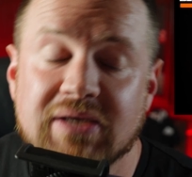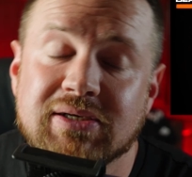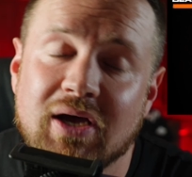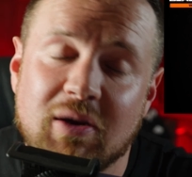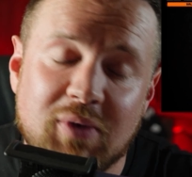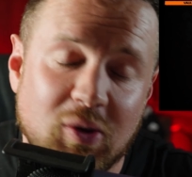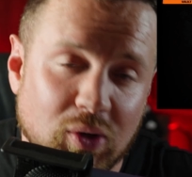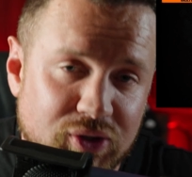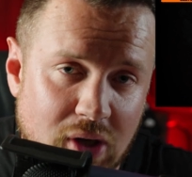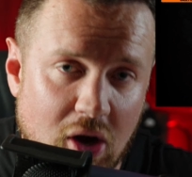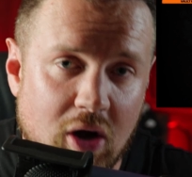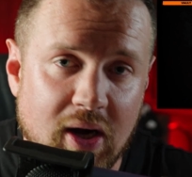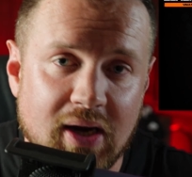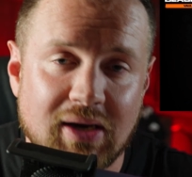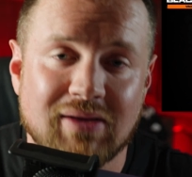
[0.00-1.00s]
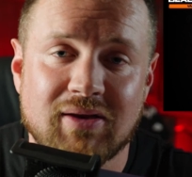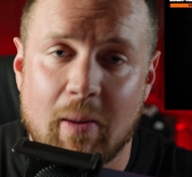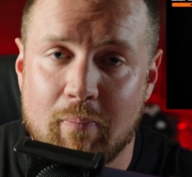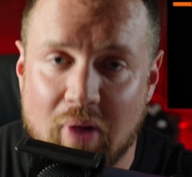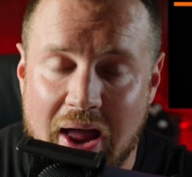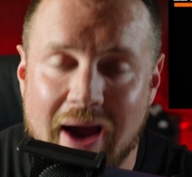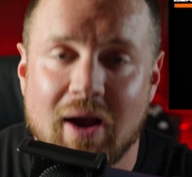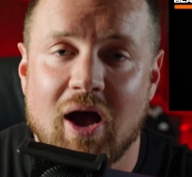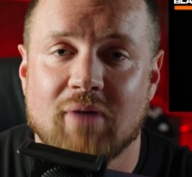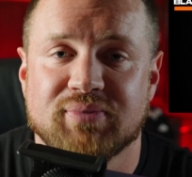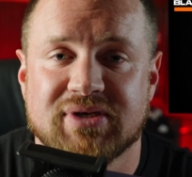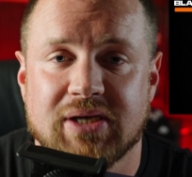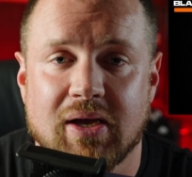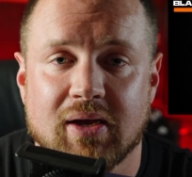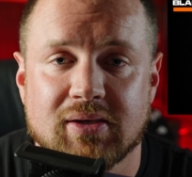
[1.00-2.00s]
is going to be returning to Black
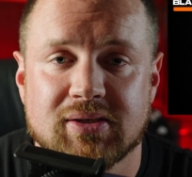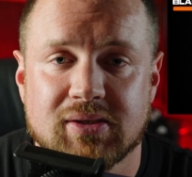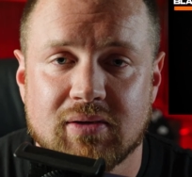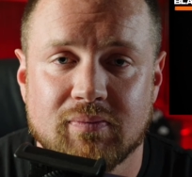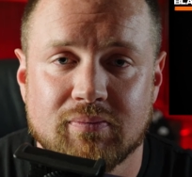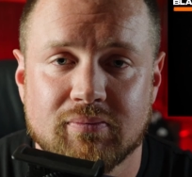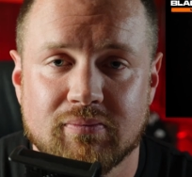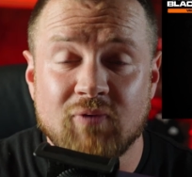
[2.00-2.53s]
Ops 6.